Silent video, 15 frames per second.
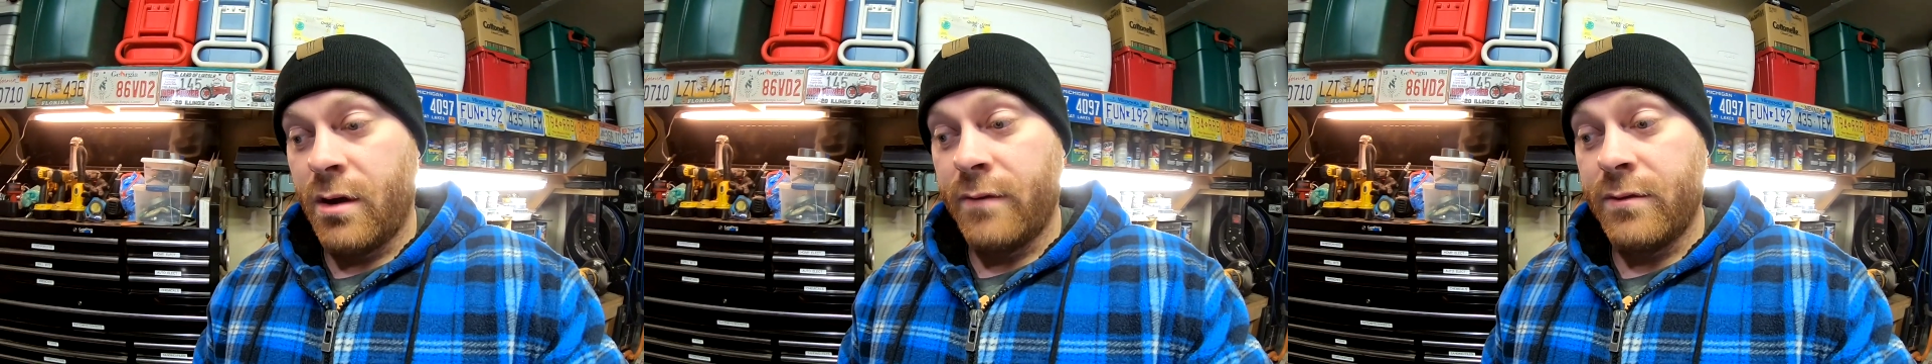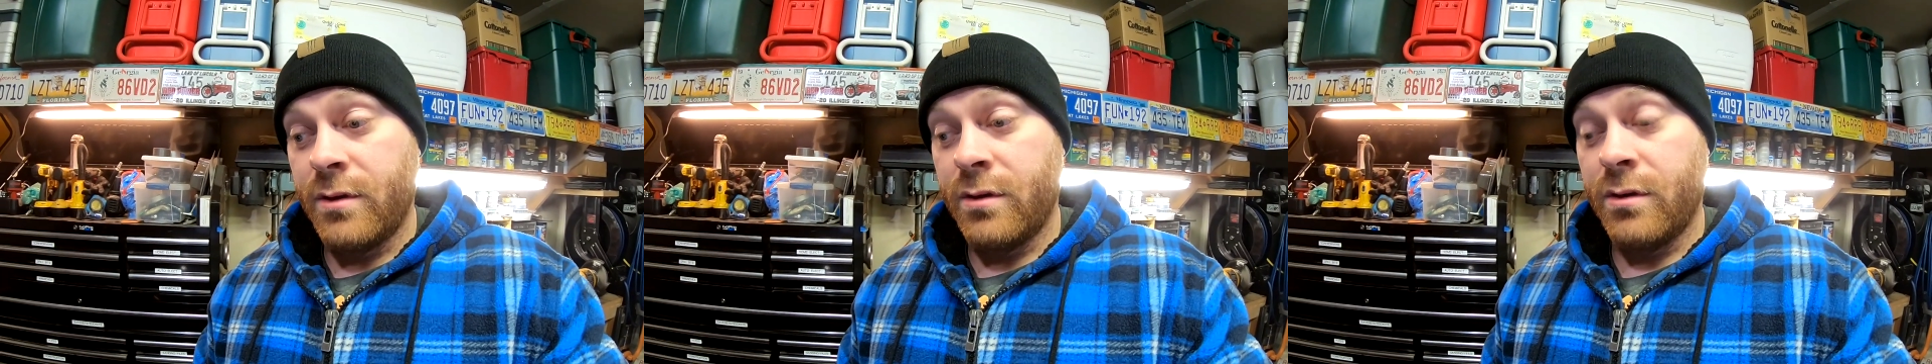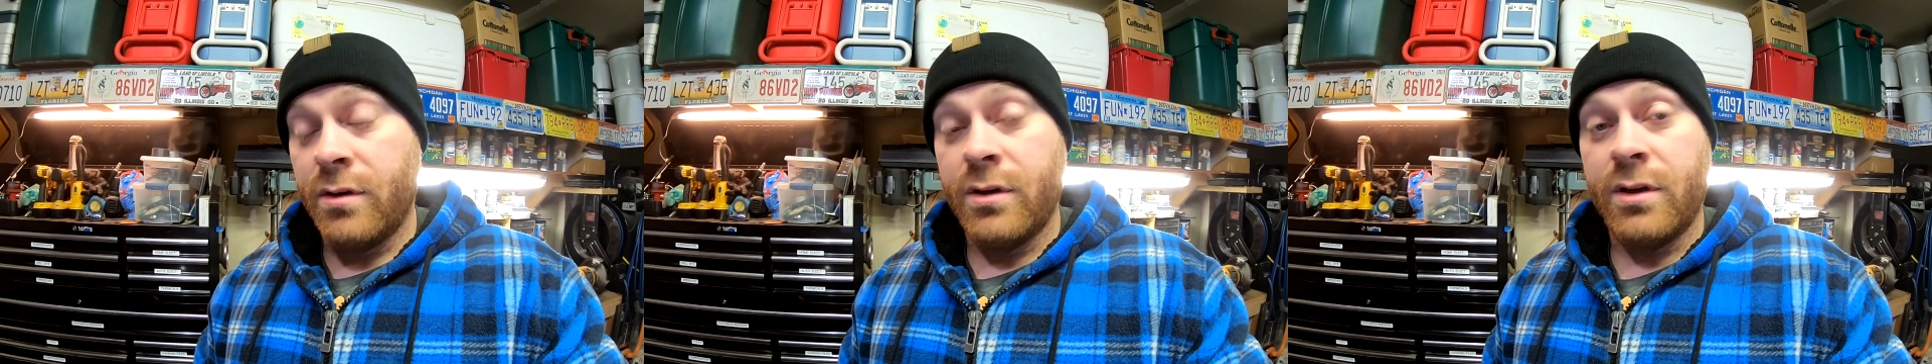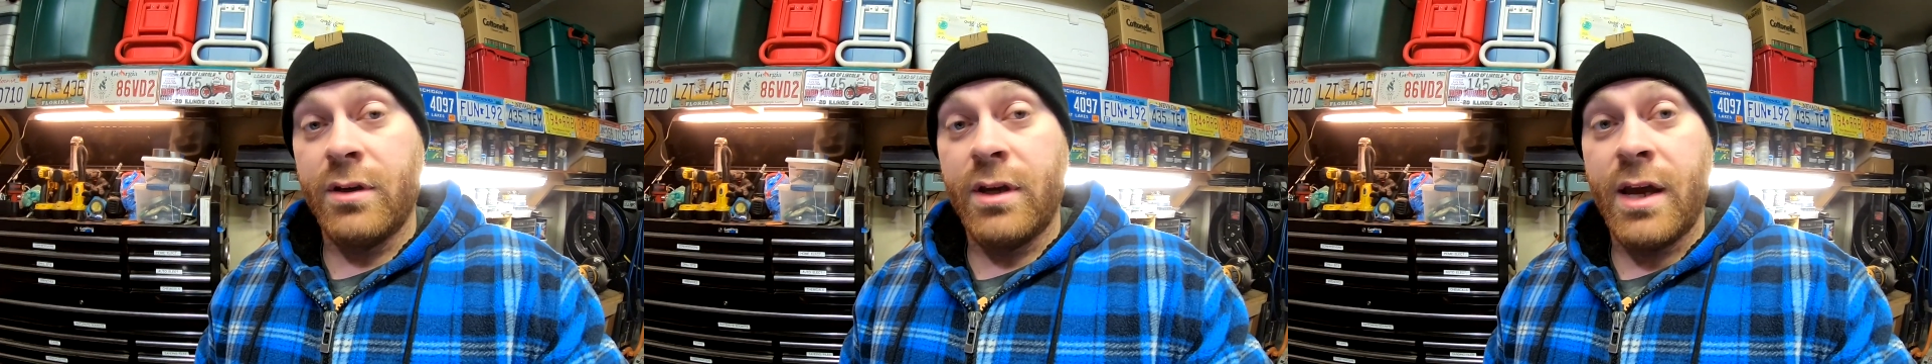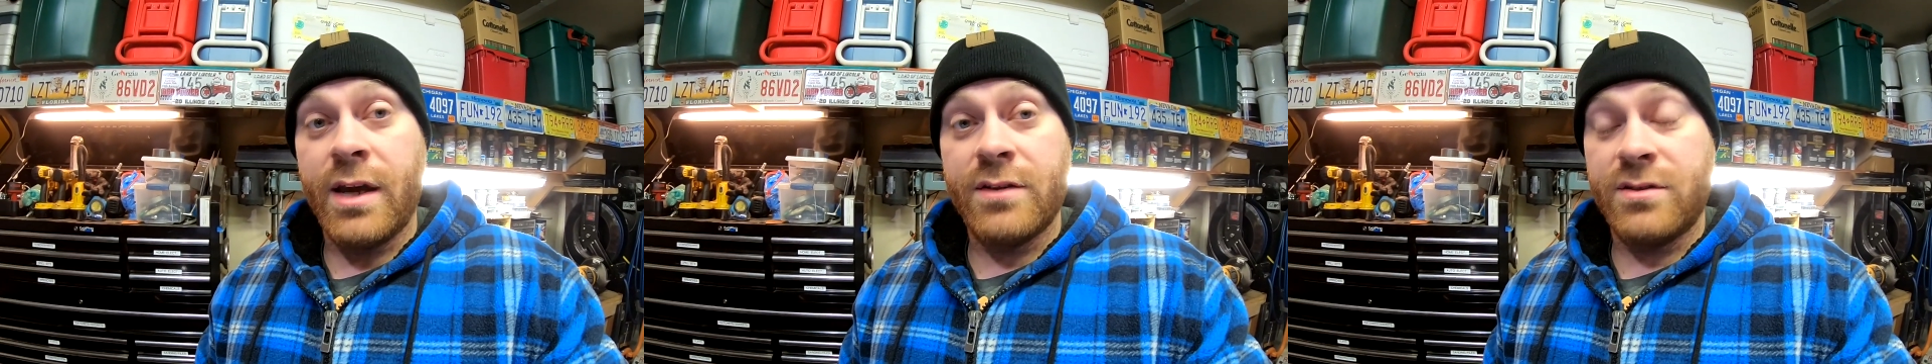the hood and
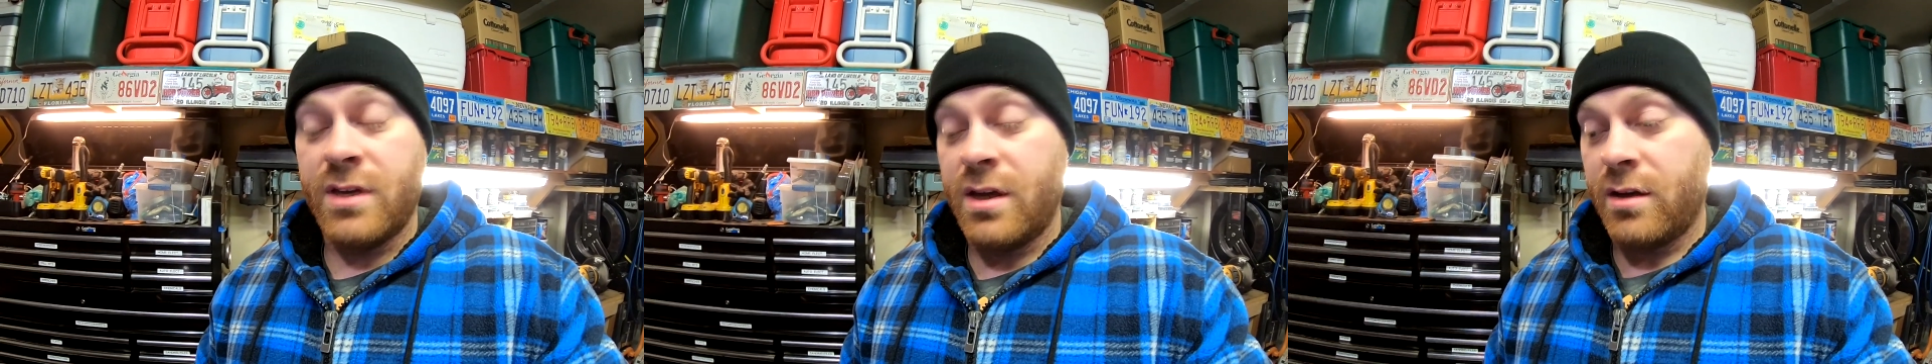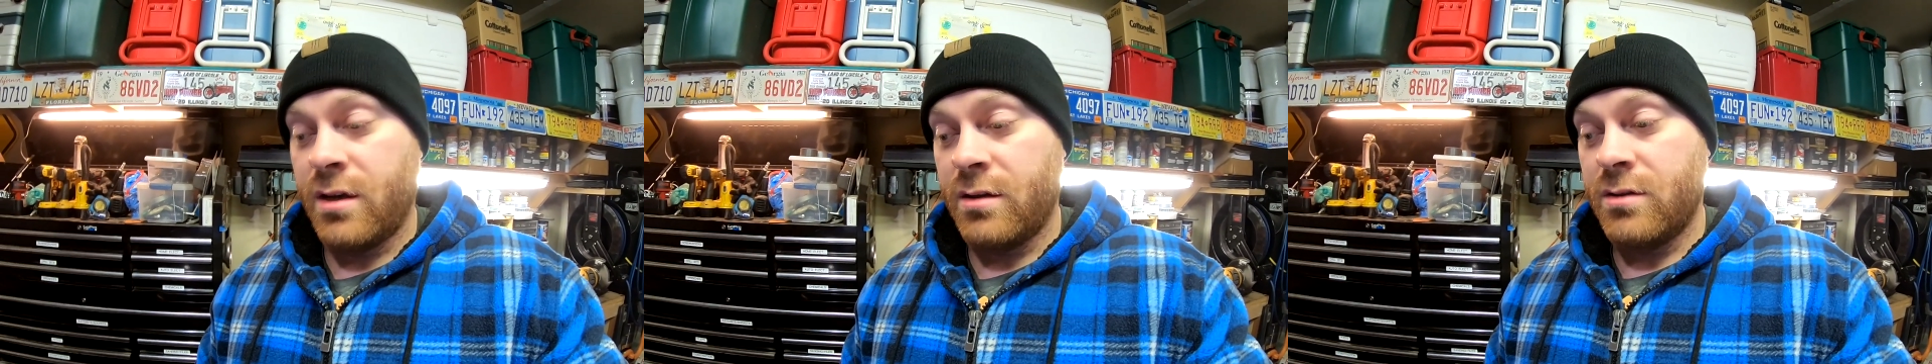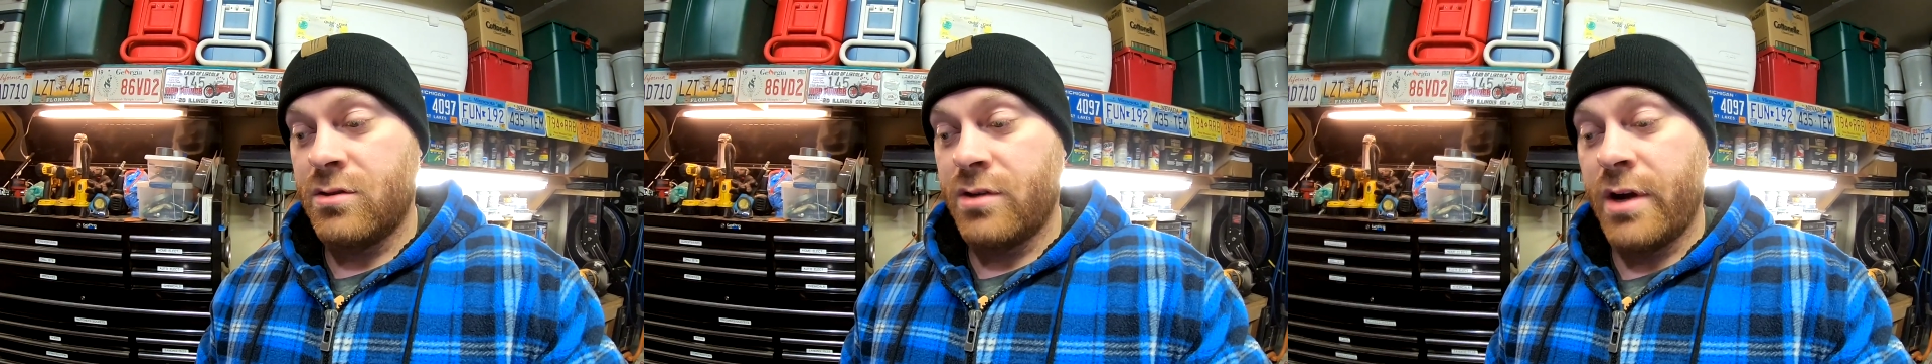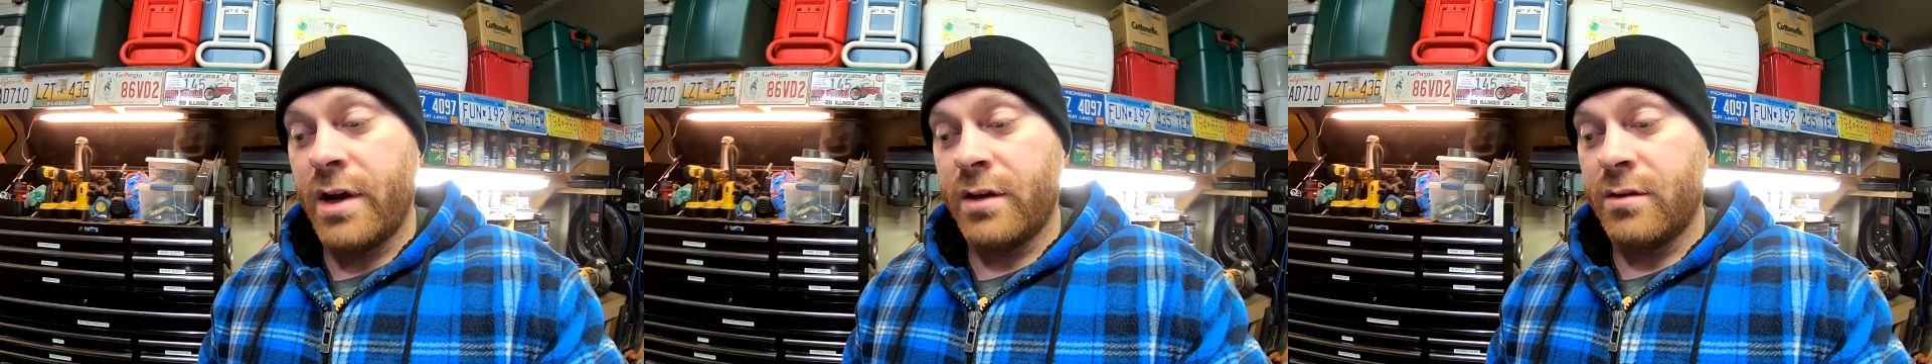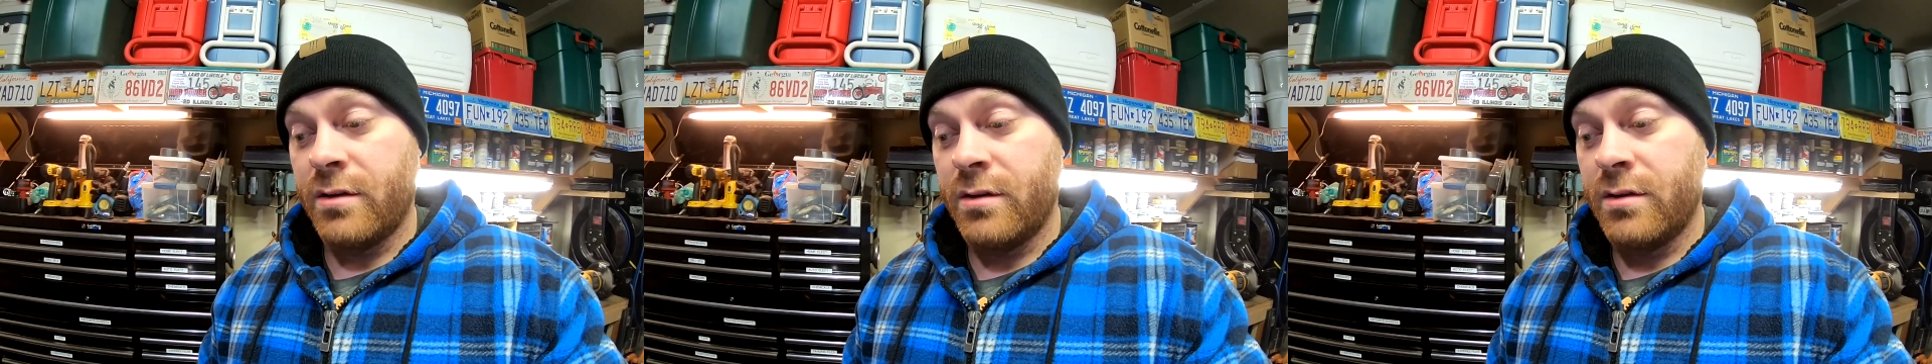gas tank on the
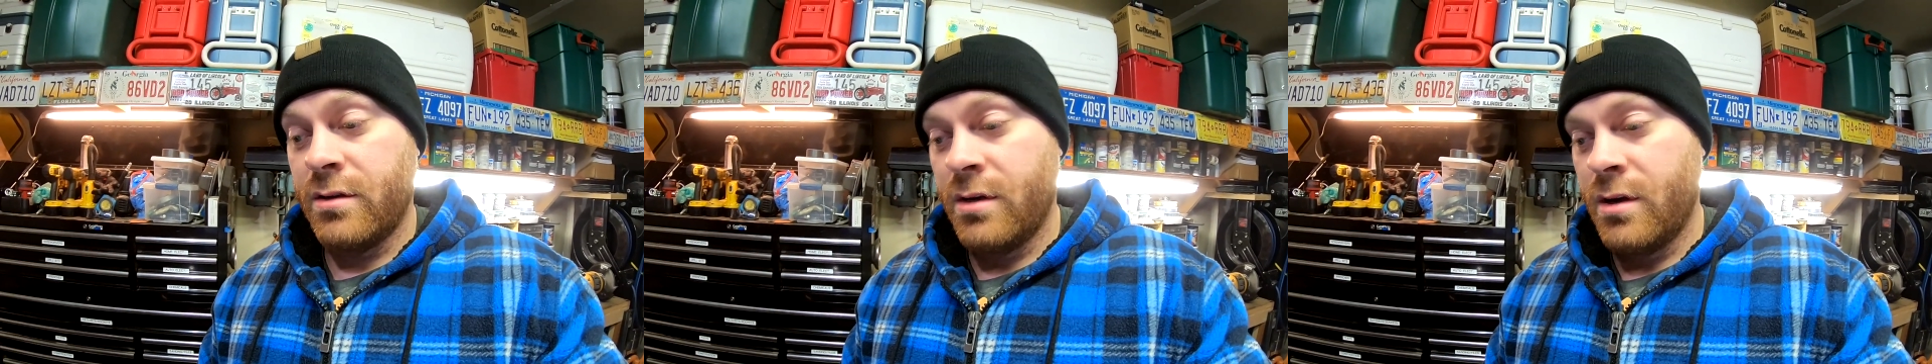tractor.